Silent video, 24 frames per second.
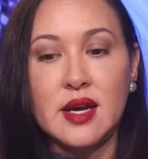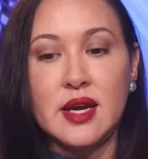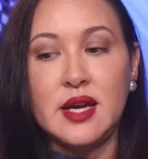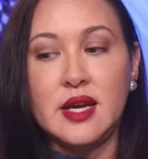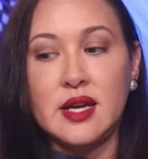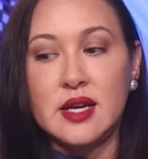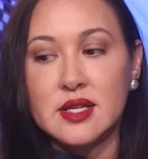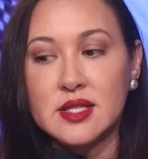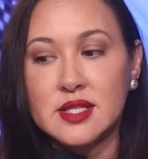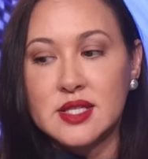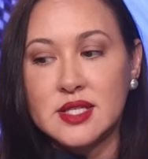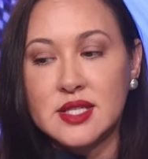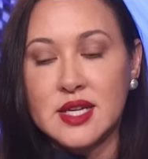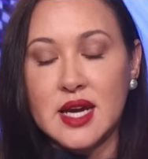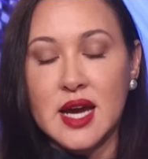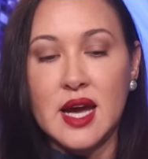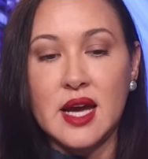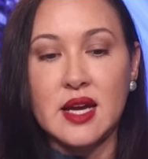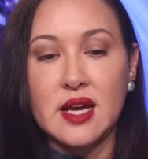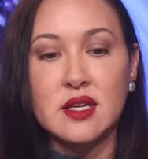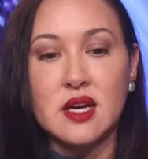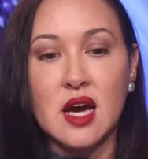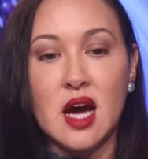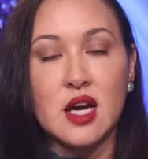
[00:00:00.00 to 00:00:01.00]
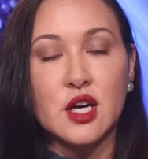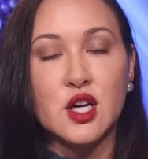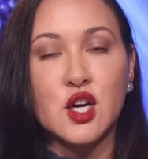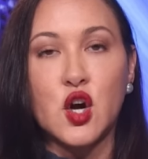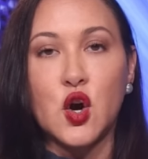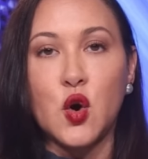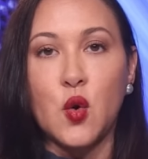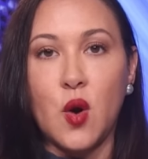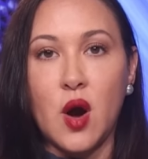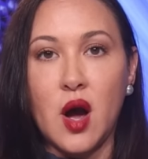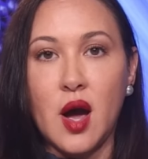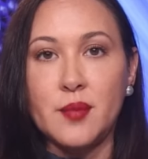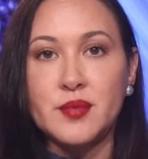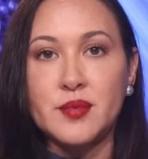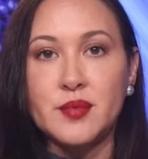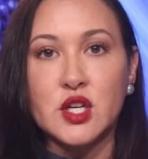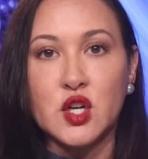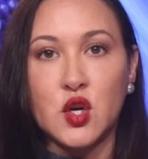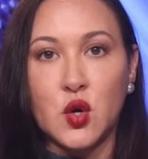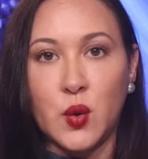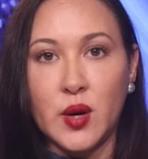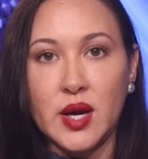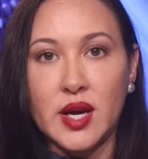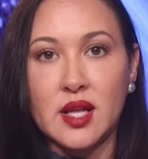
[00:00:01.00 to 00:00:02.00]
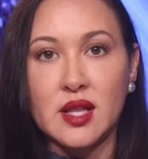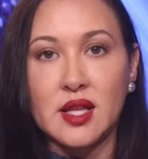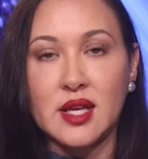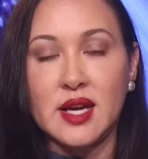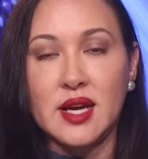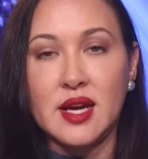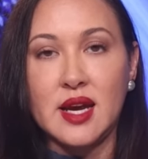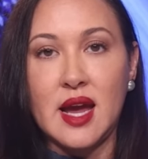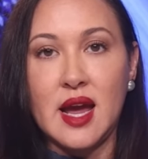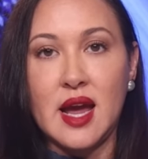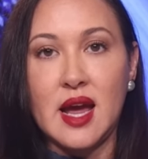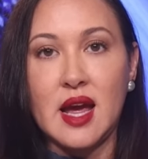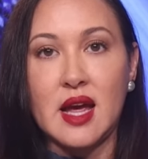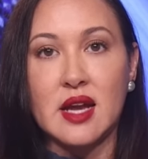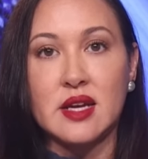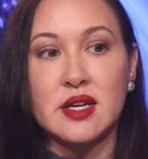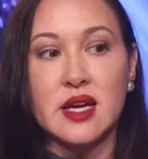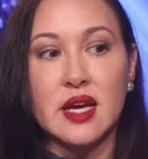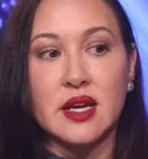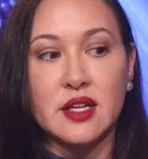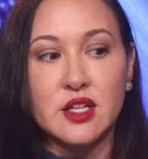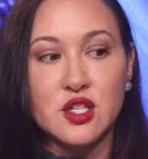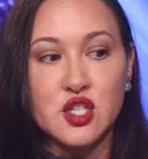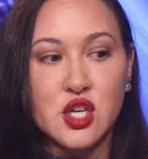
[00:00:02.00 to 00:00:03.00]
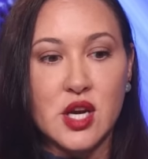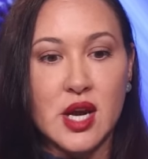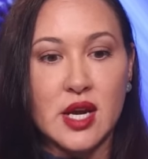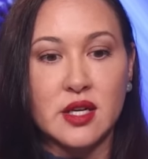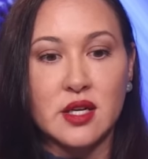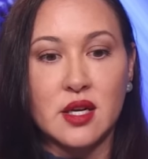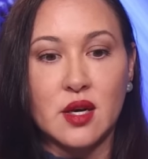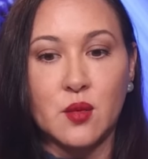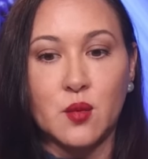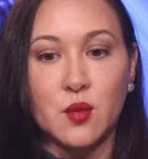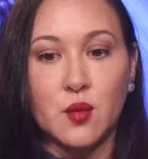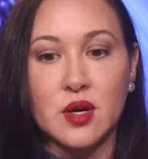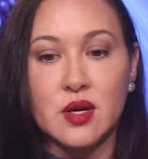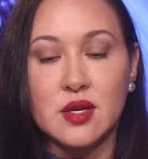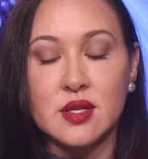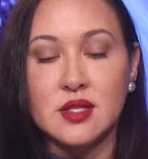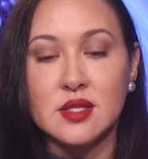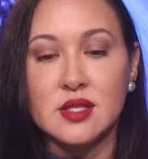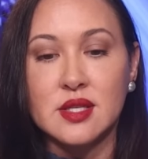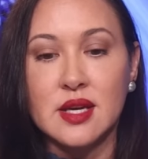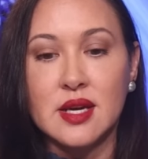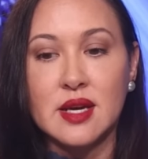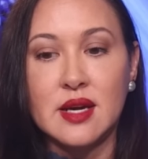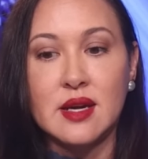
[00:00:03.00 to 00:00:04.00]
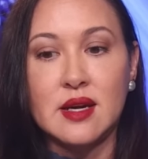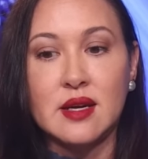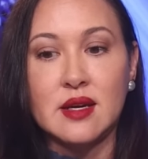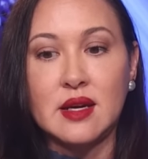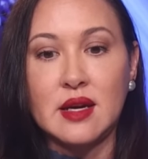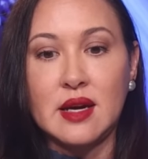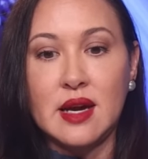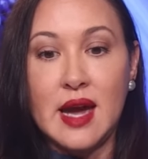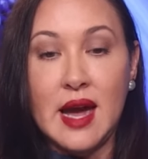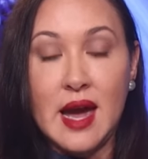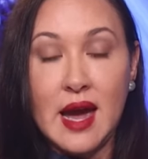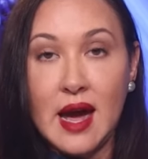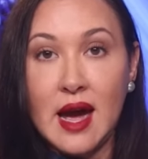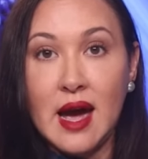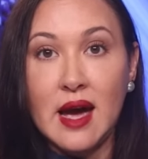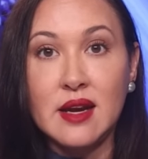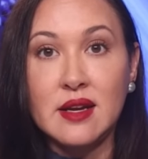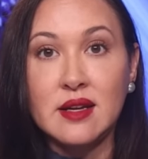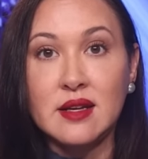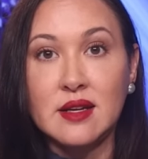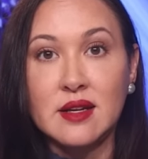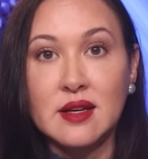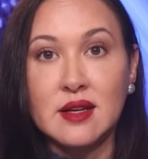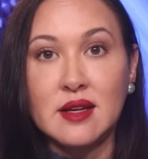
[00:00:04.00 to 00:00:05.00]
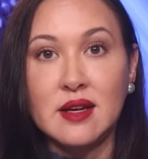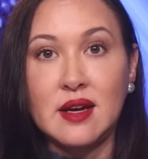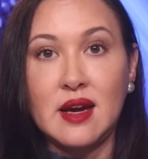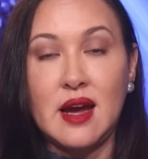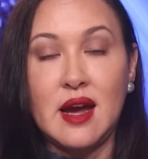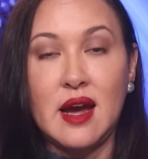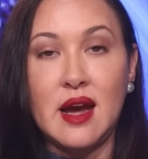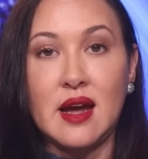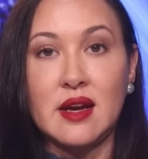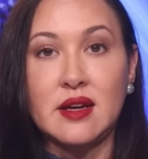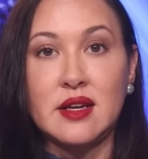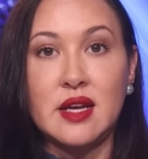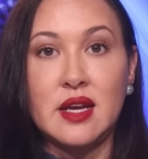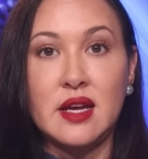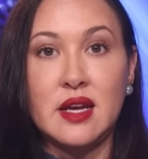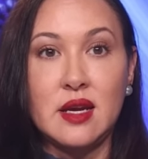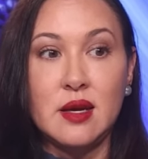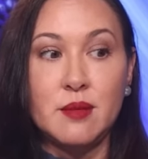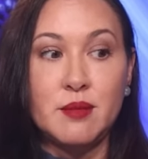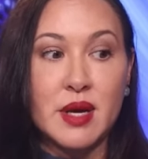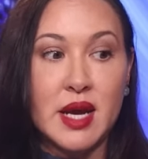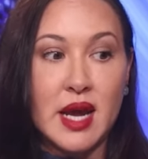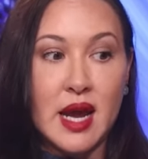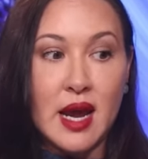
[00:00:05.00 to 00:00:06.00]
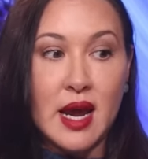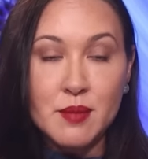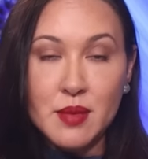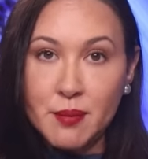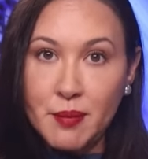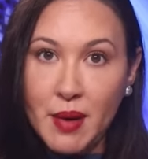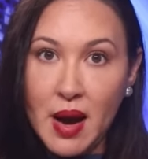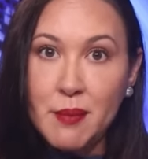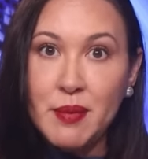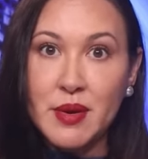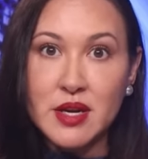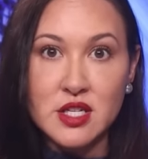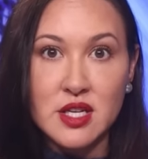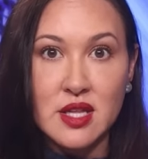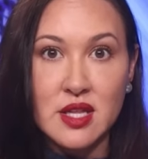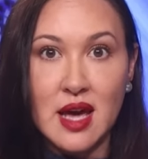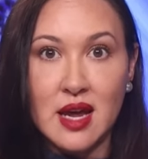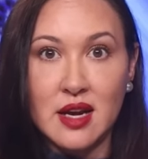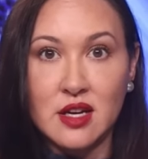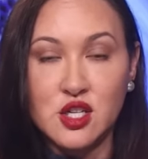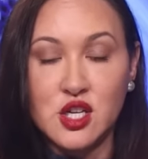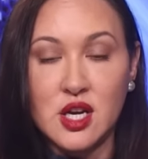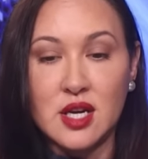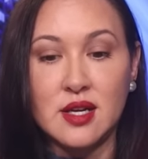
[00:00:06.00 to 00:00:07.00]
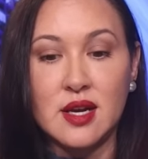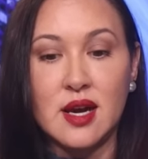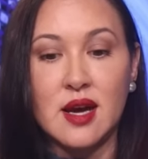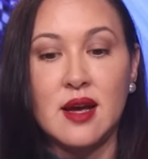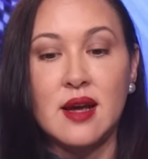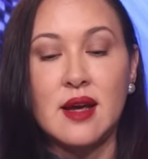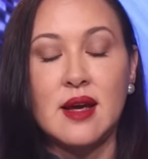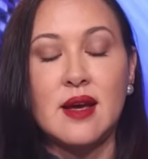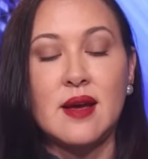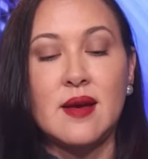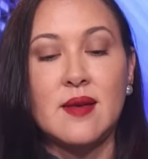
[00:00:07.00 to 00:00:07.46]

He instead got co opted quickly, and an agenda was had, and he became the puppet to that agenda.